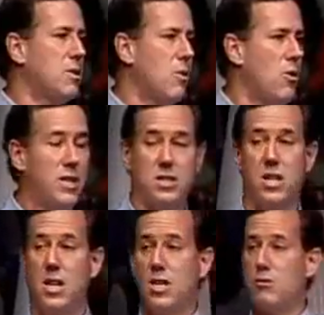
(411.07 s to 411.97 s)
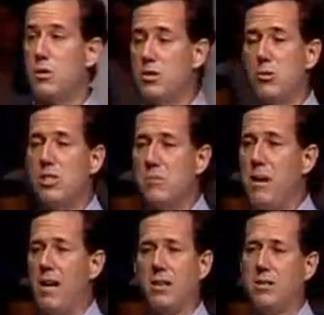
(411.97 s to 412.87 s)
growing and to reduce the
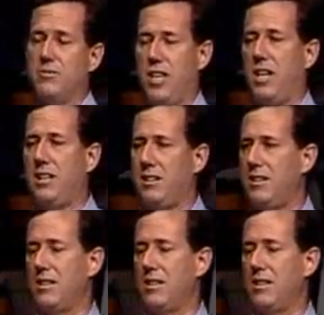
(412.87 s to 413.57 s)
mountain of debt.